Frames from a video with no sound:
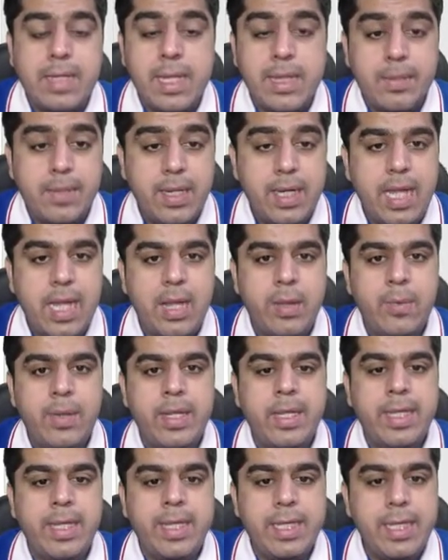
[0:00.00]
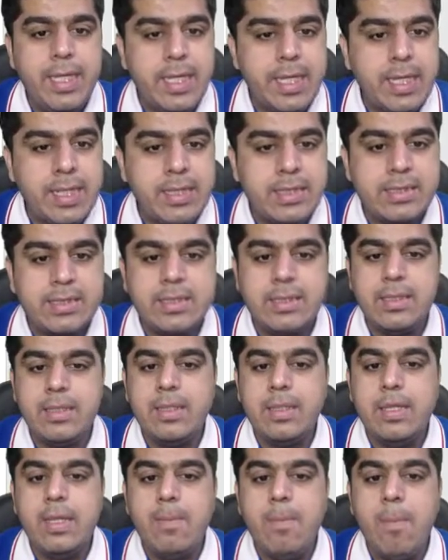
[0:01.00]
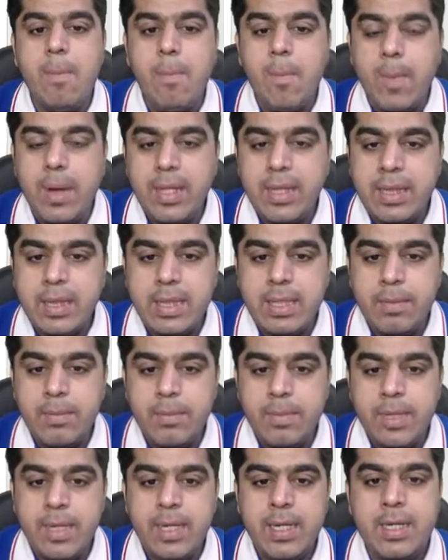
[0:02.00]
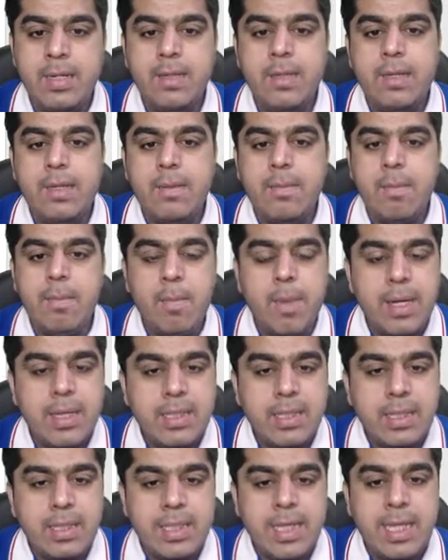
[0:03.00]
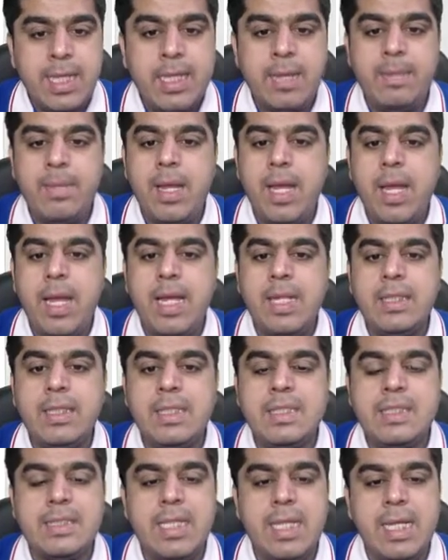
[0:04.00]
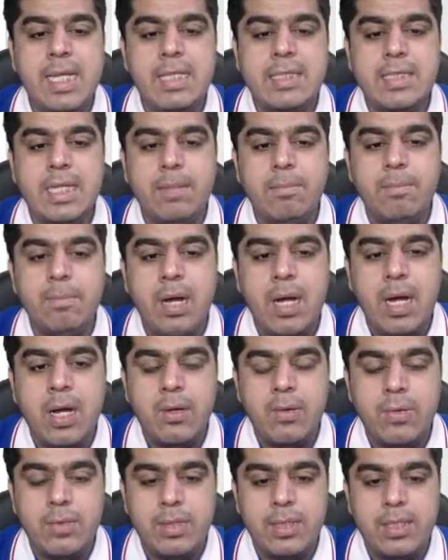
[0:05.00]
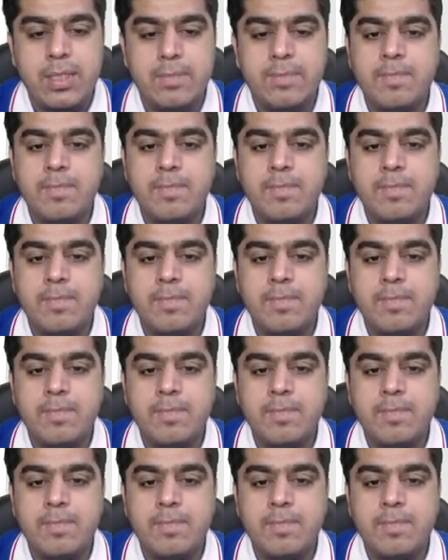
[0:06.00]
having years, month number, month name and the sales amount.